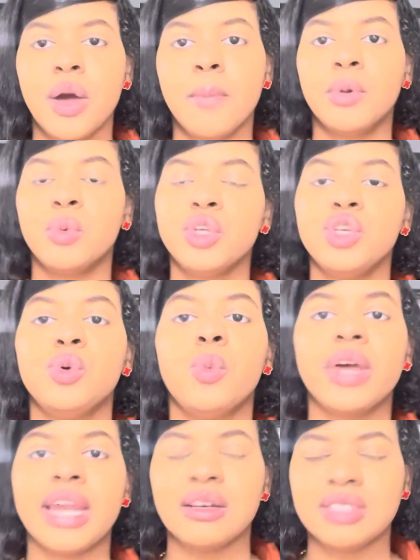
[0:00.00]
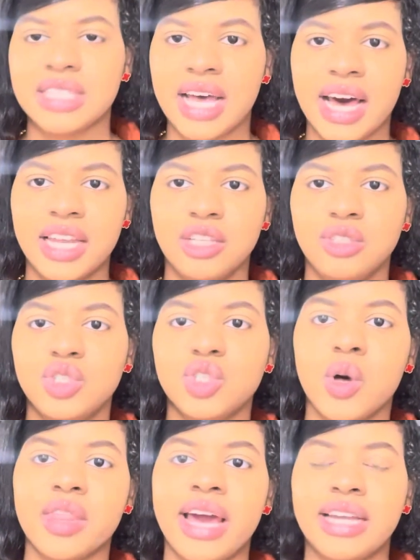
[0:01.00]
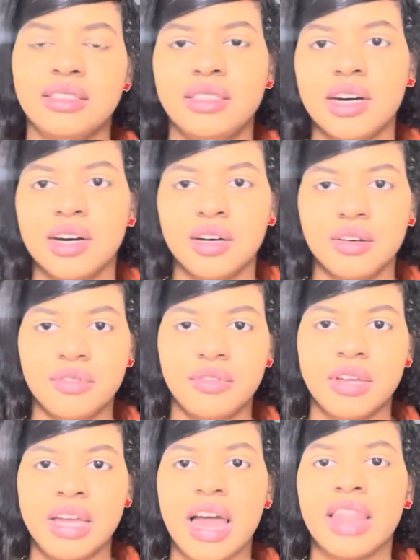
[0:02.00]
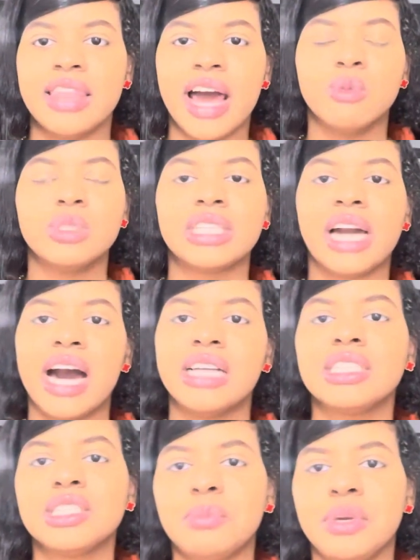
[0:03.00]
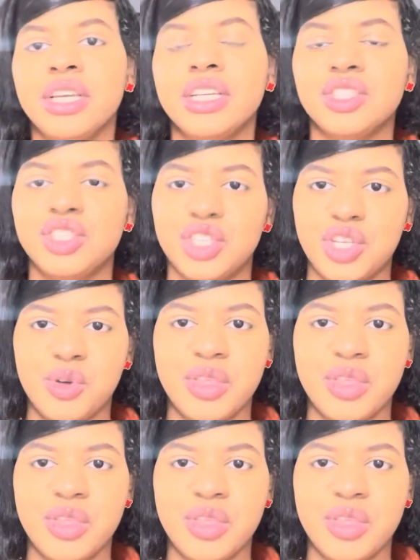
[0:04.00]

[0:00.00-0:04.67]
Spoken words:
But when you went outside and you saw that dove, That was God speaking to you.